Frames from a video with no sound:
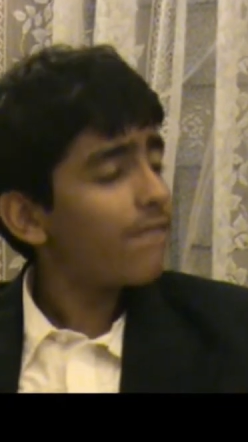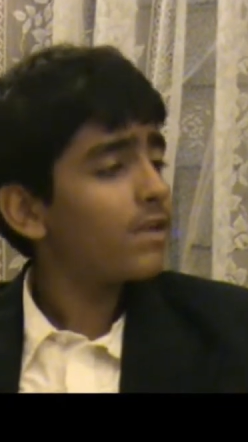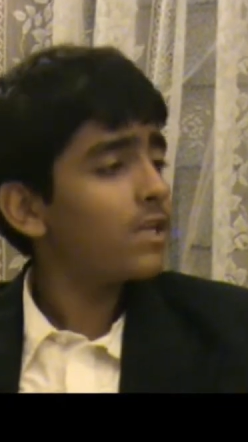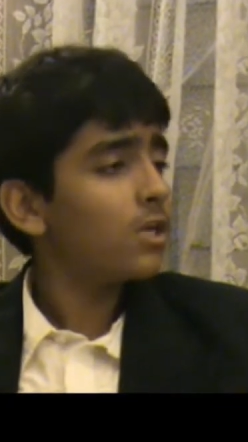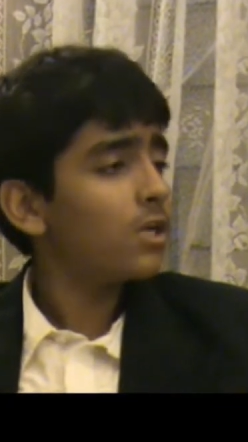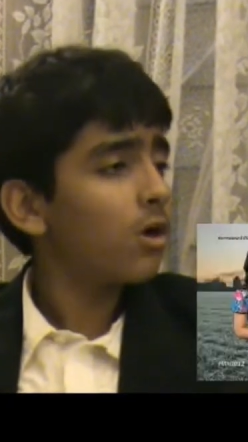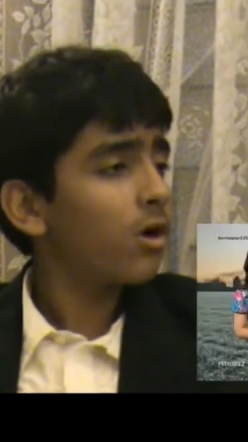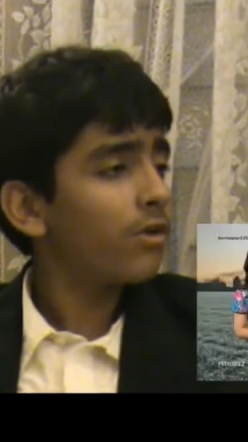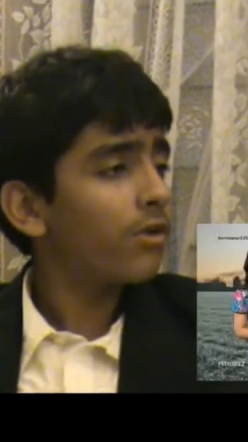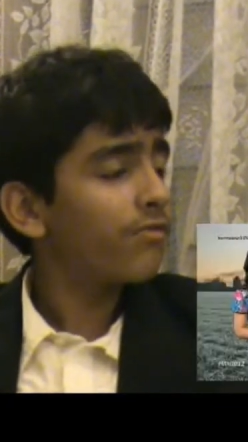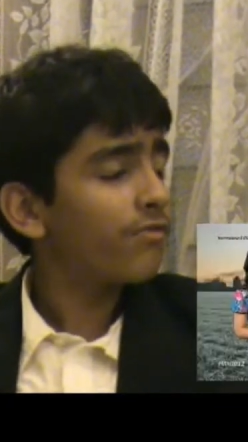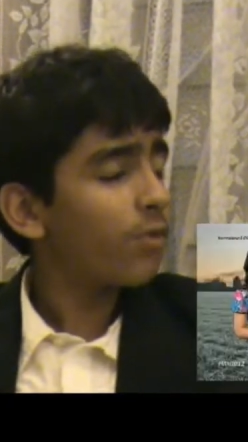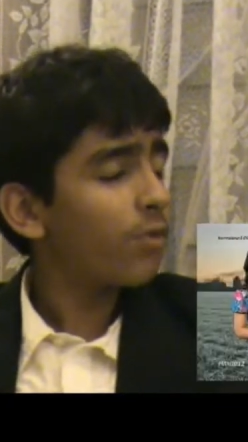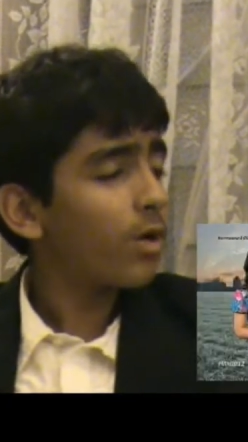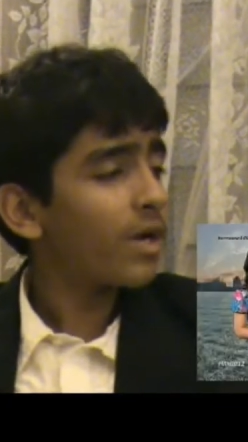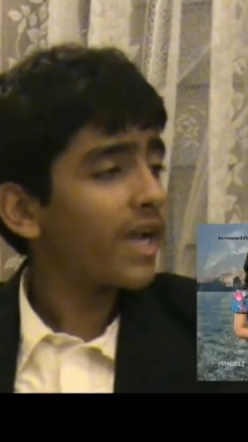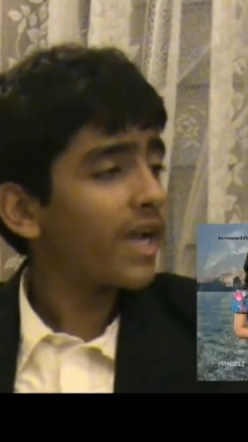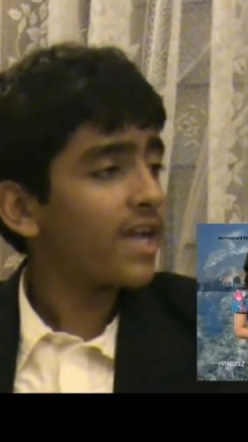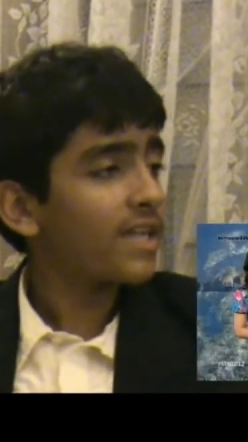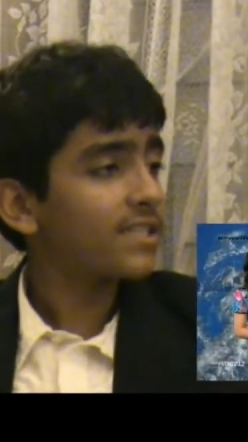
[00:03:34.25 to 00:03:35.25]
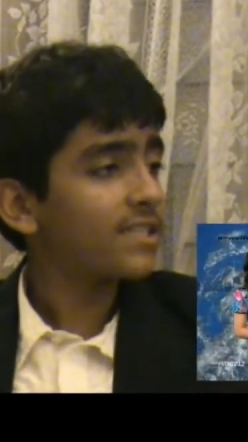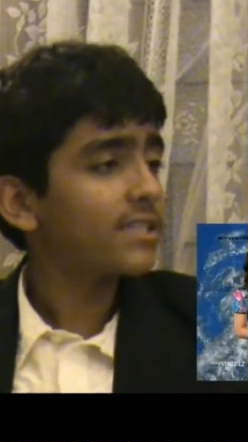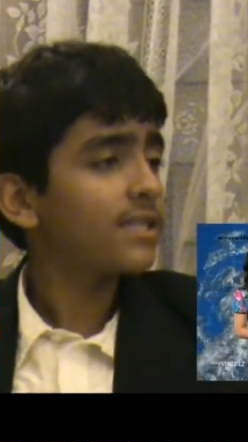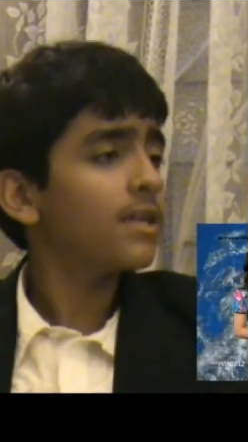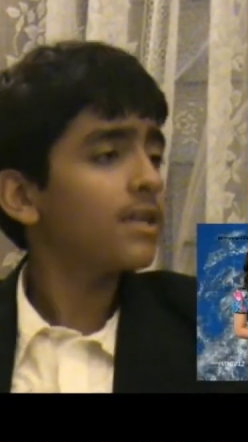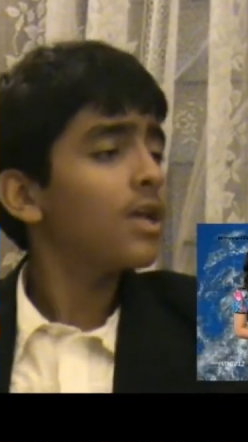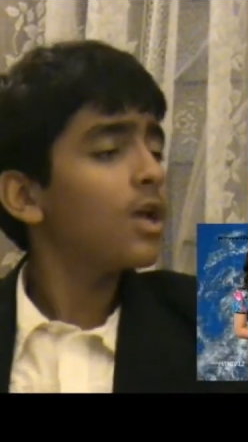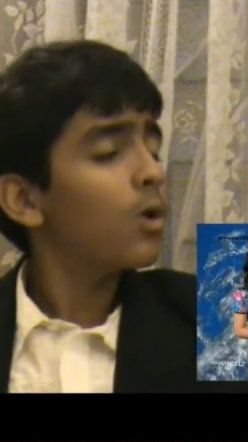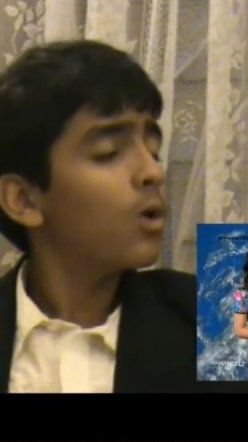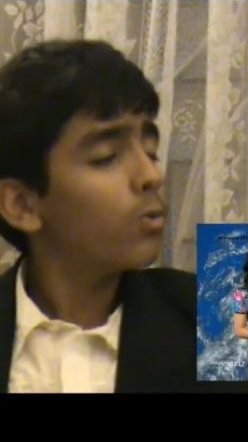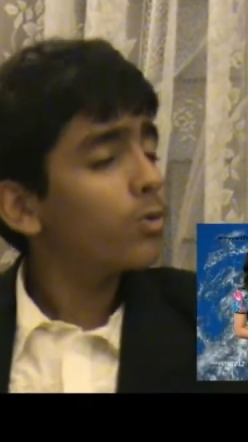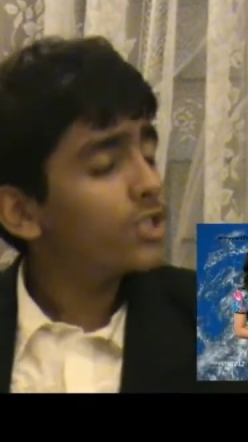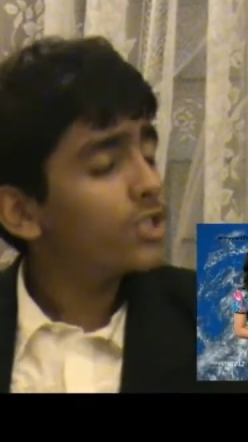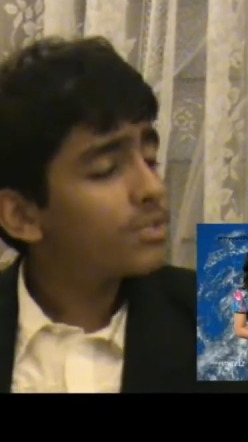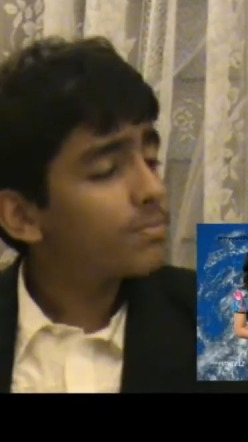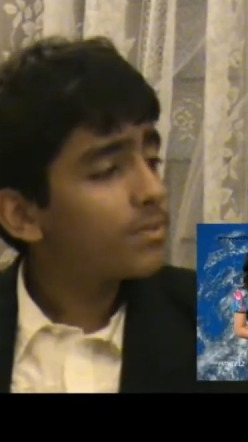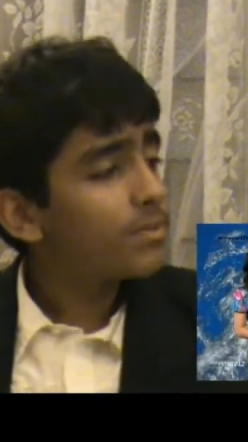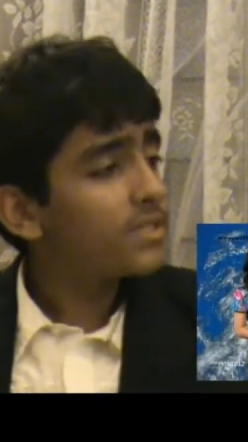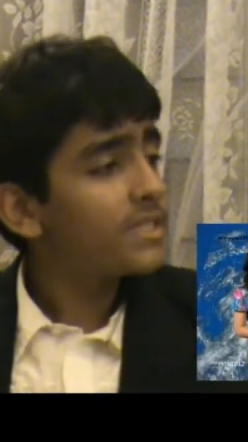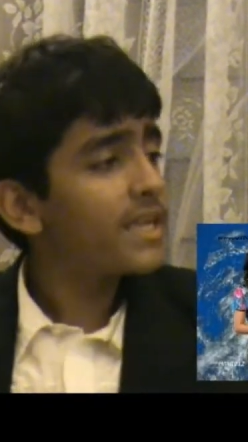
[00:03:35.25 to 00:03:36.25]
on forecast, which is
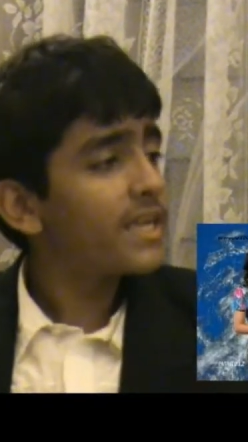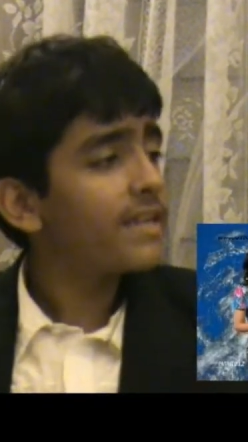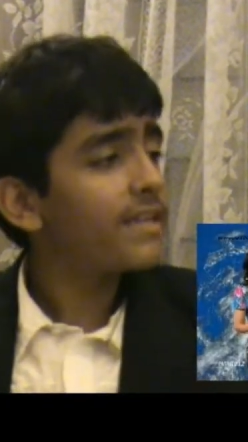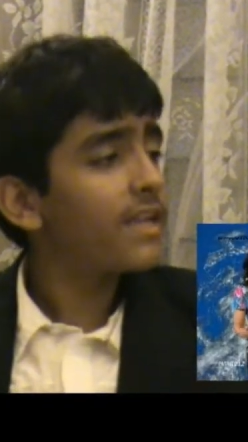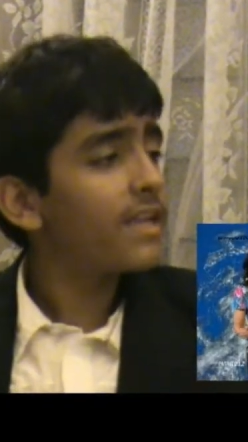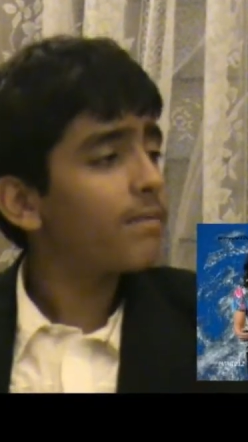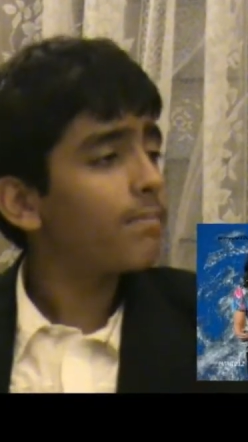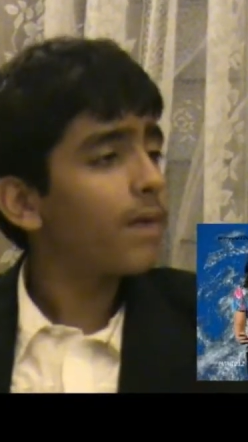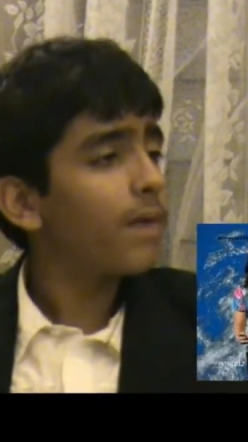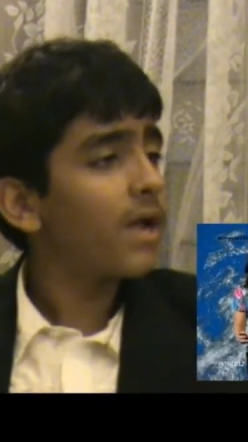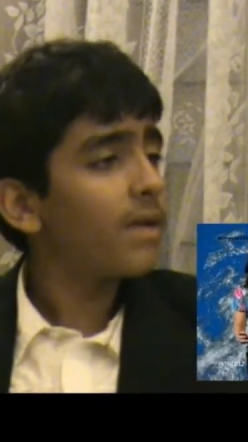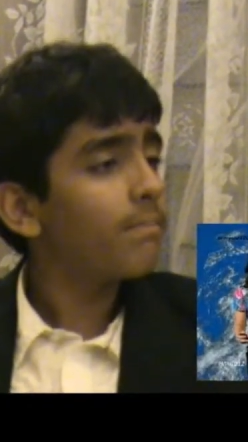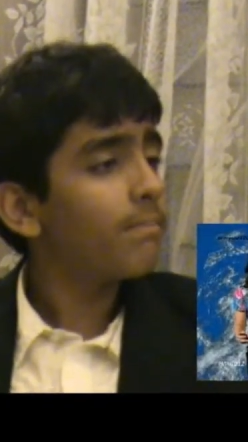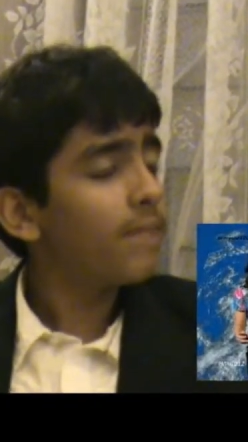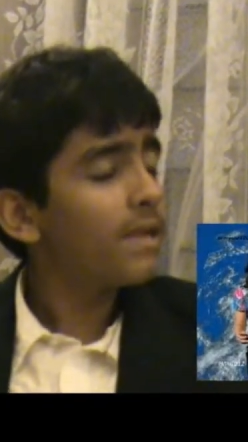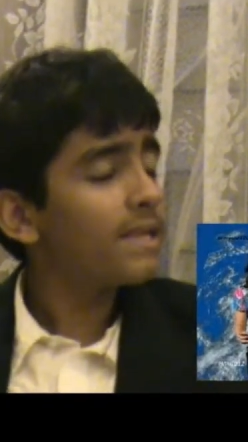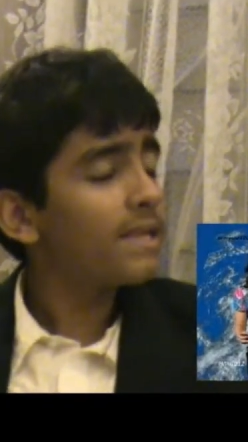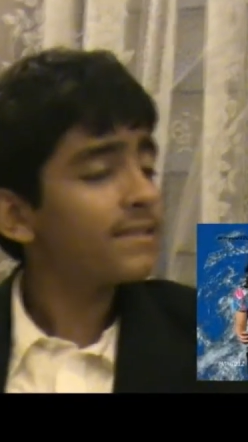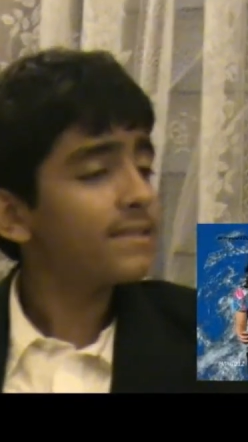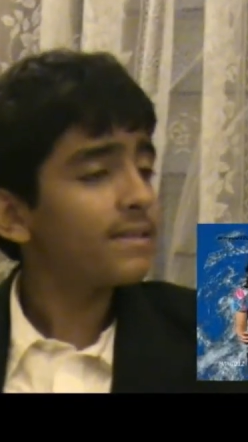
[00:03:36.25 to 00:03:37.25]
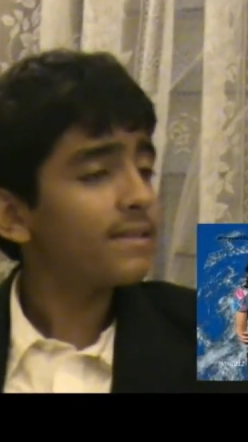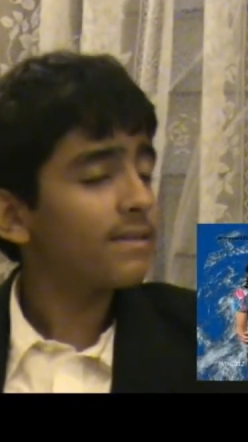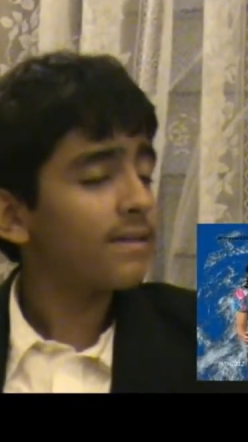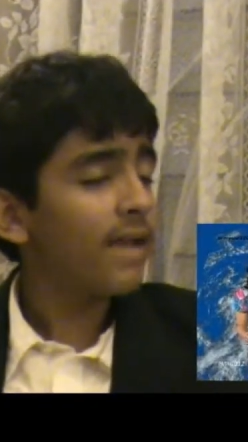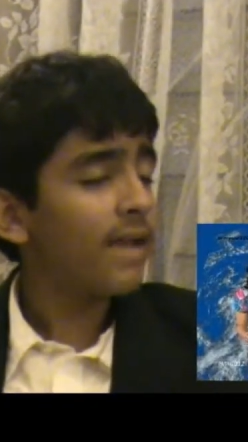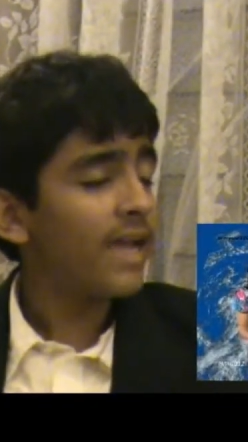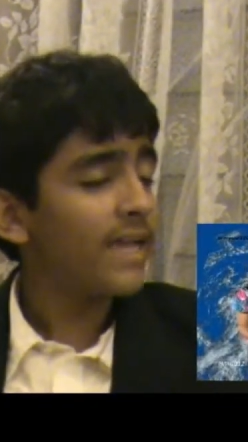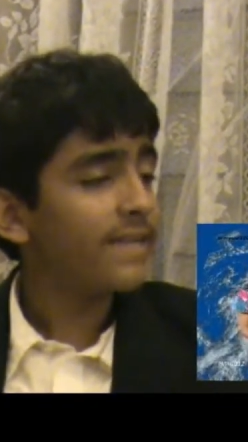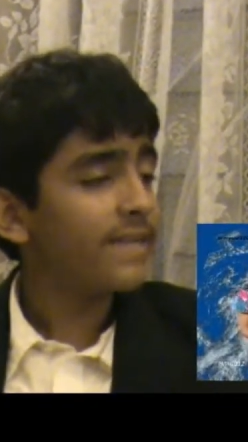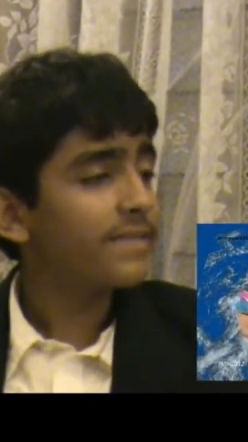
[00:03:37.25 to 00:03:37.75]
presented by Millicent Knight,